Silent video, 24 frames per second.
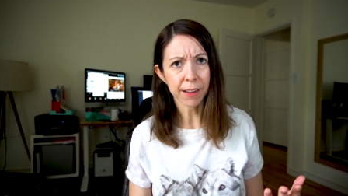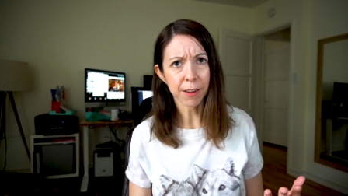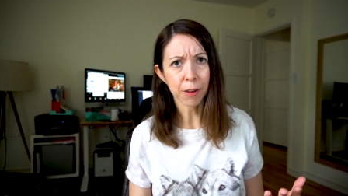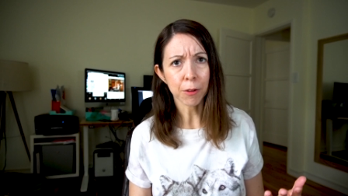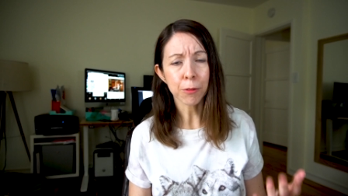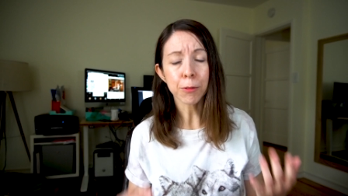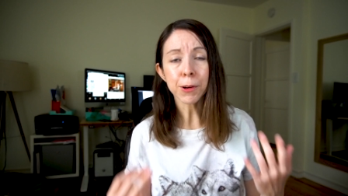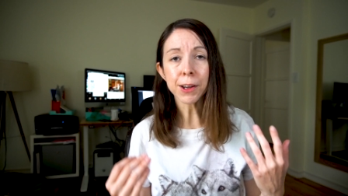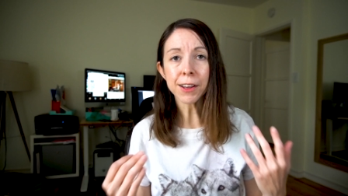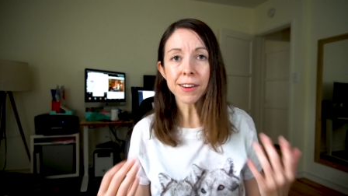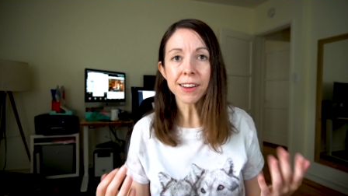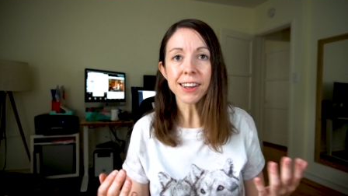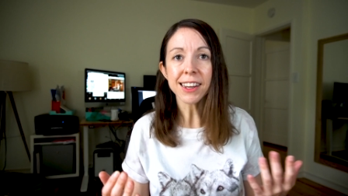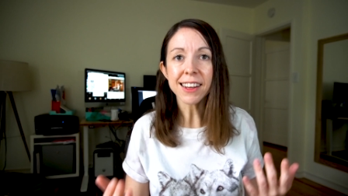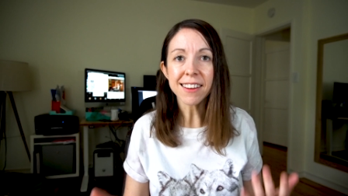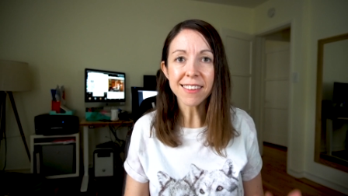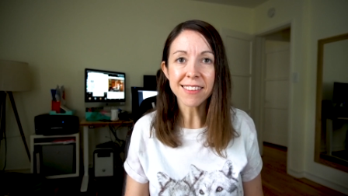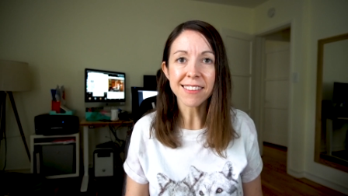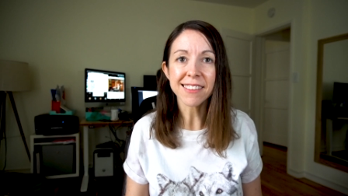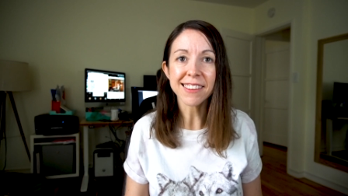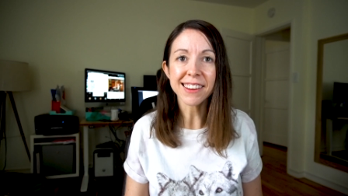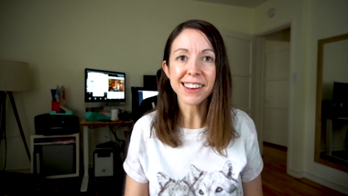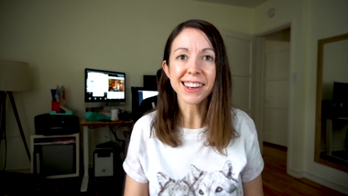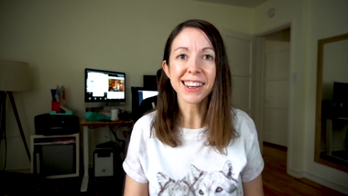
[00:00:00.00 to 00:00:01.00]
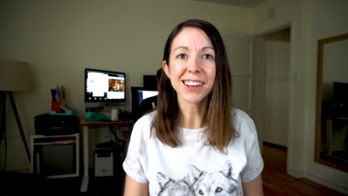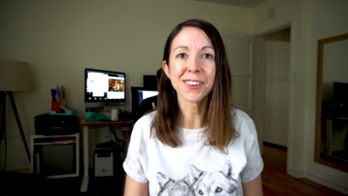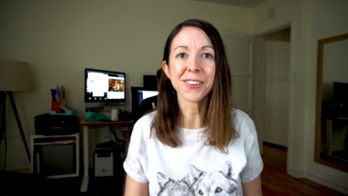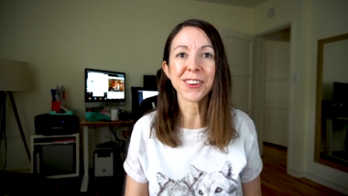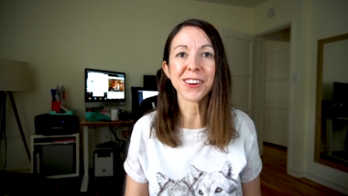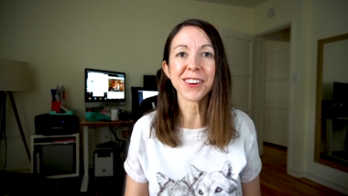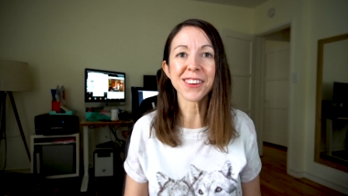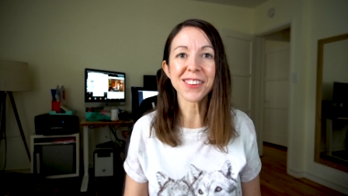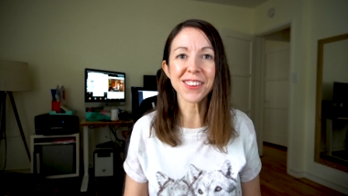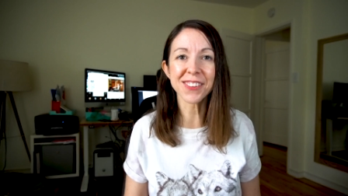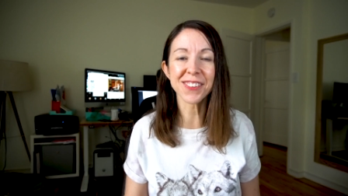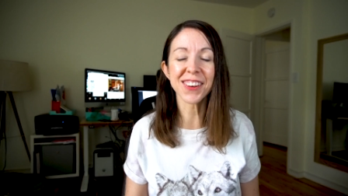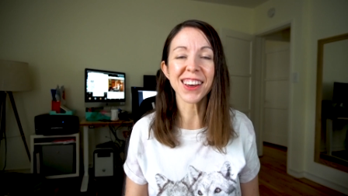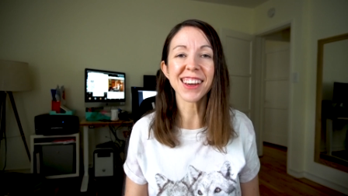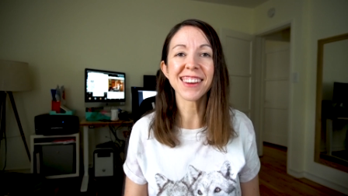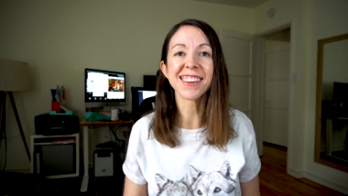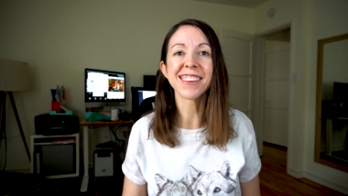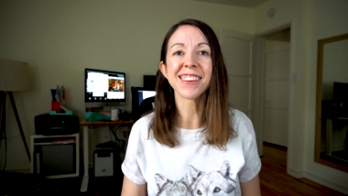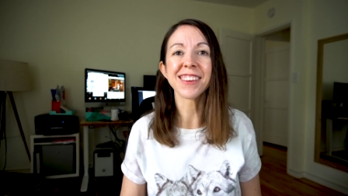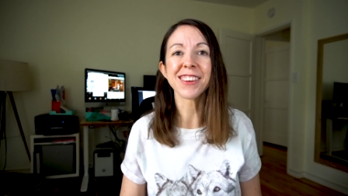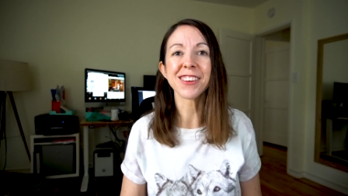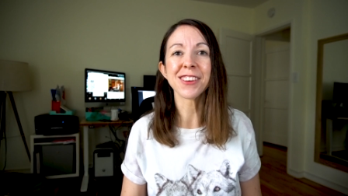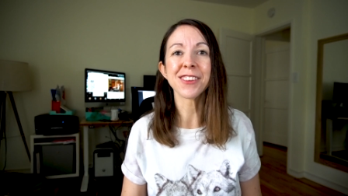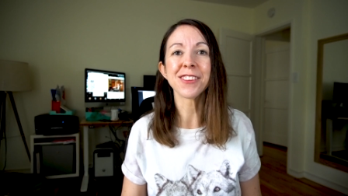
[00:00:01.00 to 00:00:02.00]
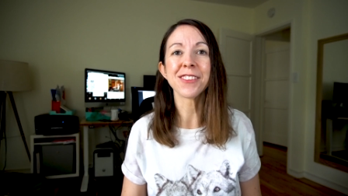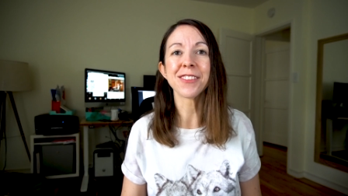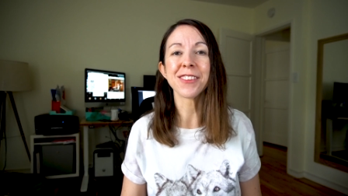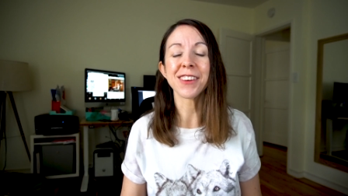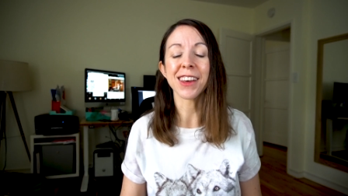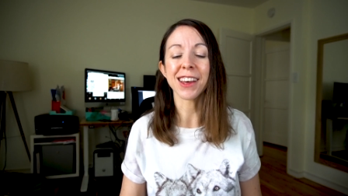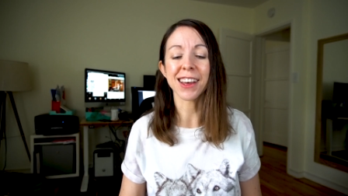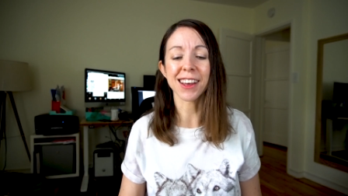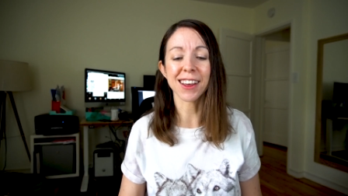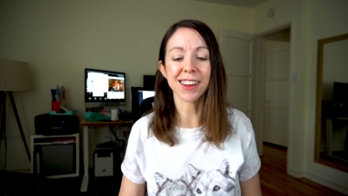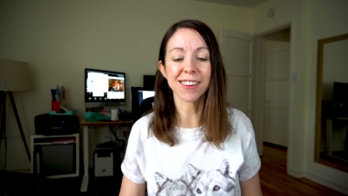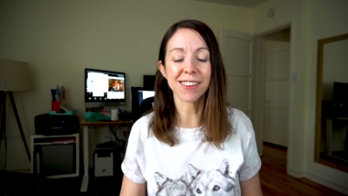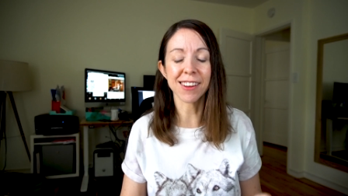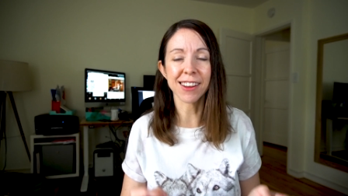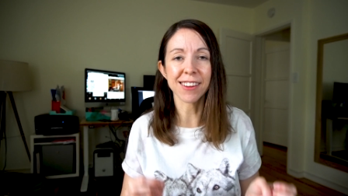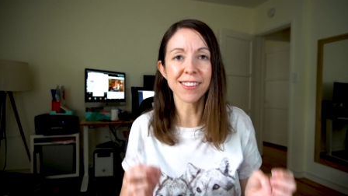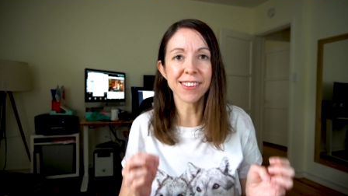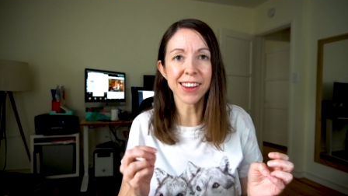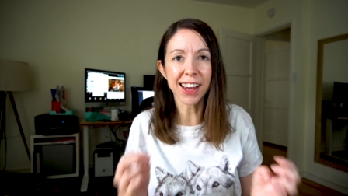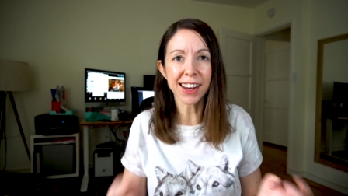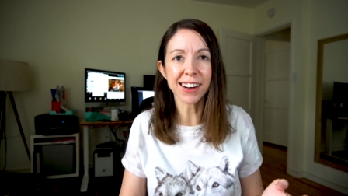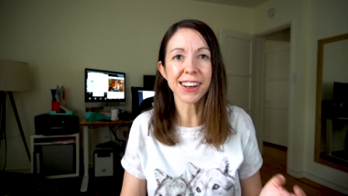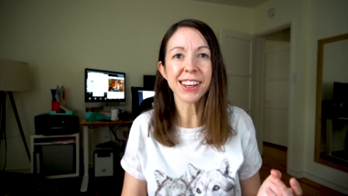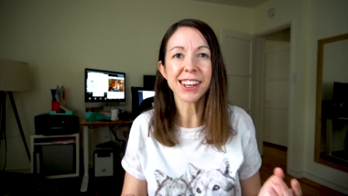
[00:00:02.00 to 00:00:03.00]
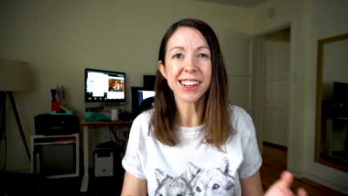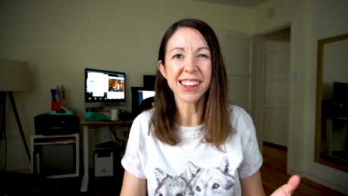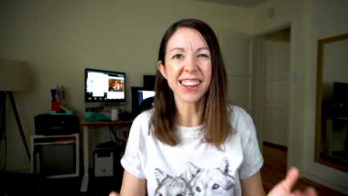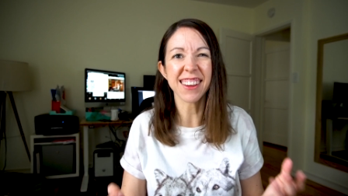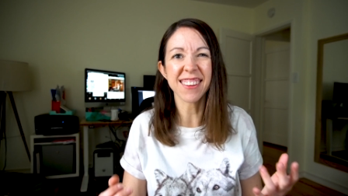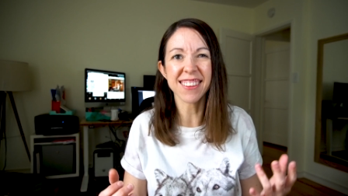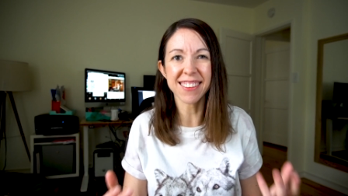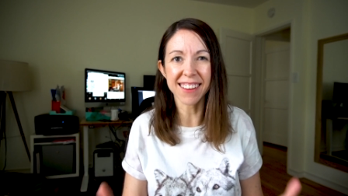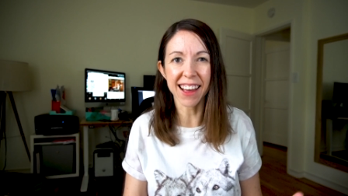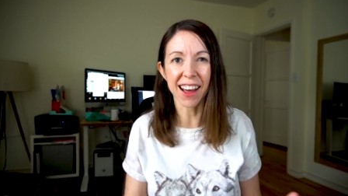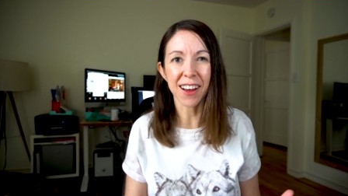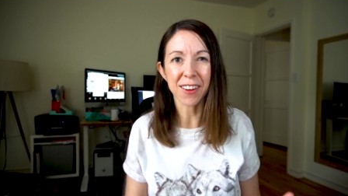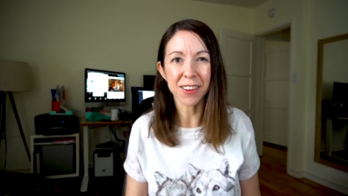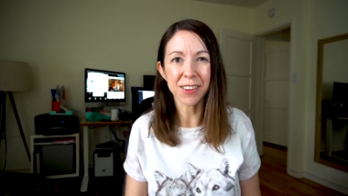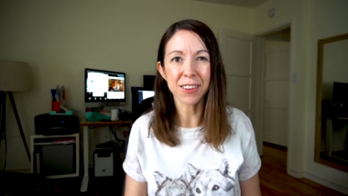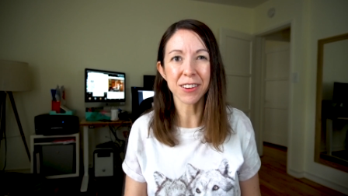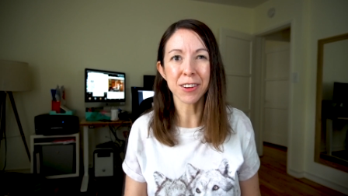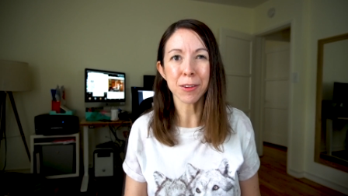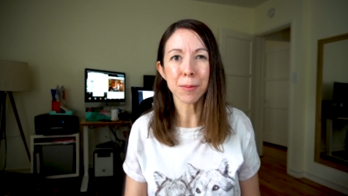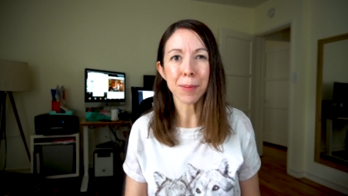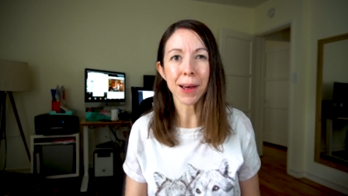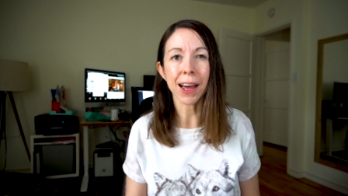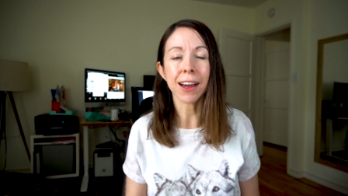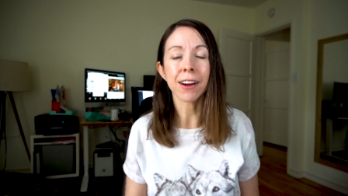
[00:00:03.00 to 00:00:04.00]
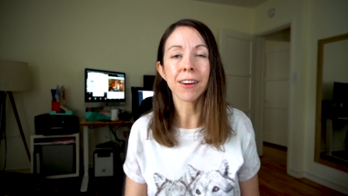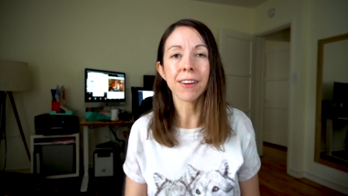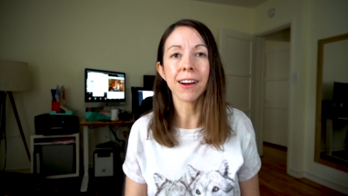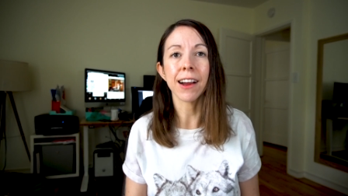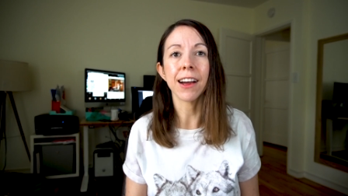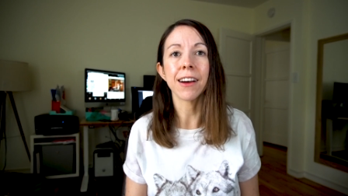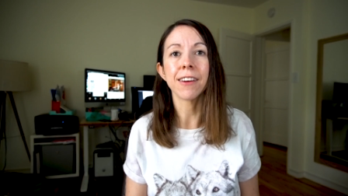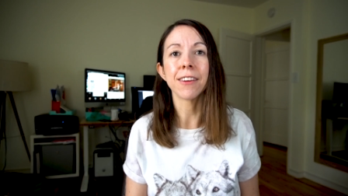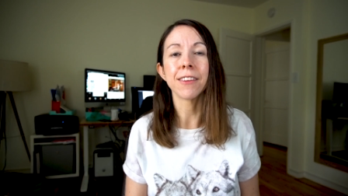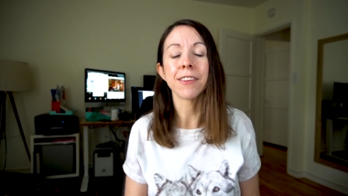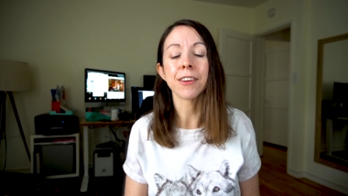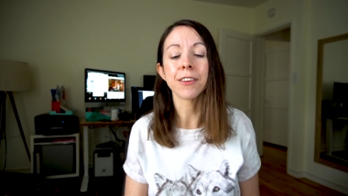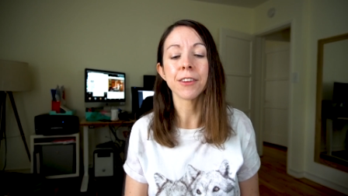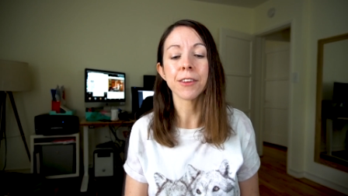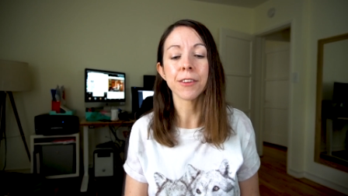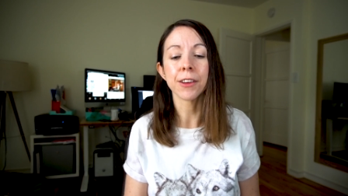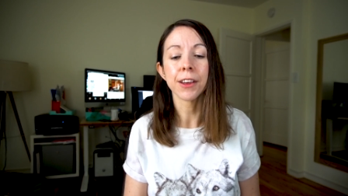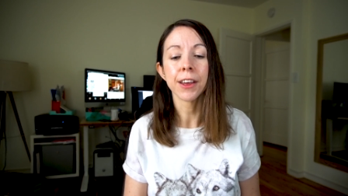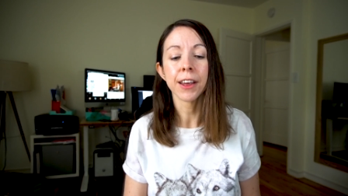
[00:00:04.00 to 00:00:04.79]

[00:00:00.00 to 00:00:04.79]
realistic perspective, a technically sound background,